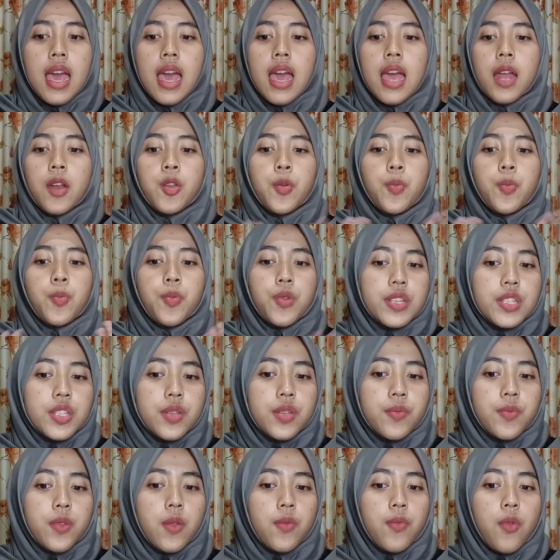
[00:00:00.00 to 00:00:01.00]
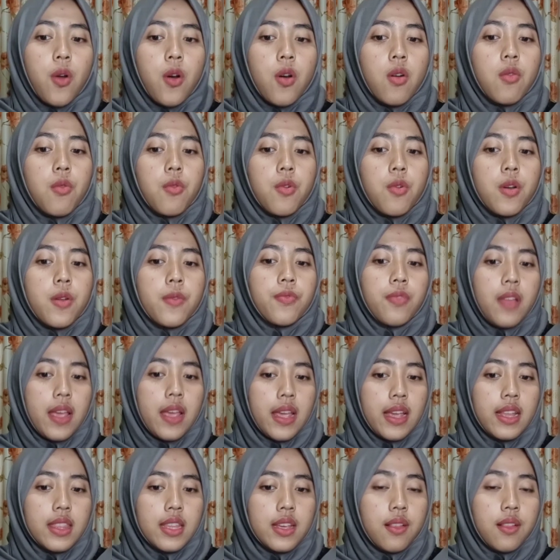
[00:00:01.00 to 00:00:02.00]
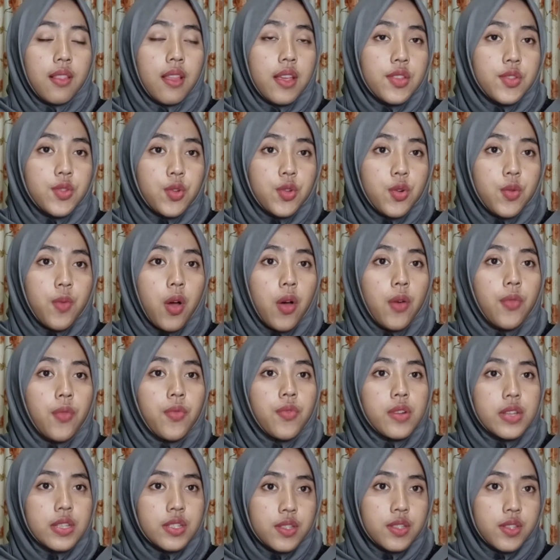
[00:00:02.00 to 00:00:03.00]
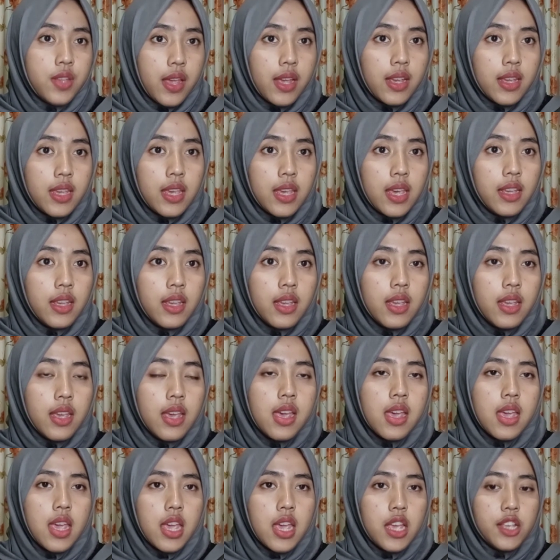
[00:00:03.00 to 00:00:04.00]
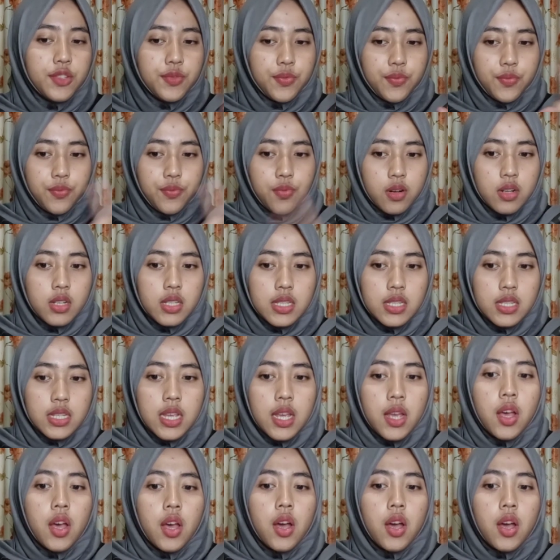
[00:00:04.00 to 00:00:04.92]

And the principle for reflect the classroom of risk-taking is first,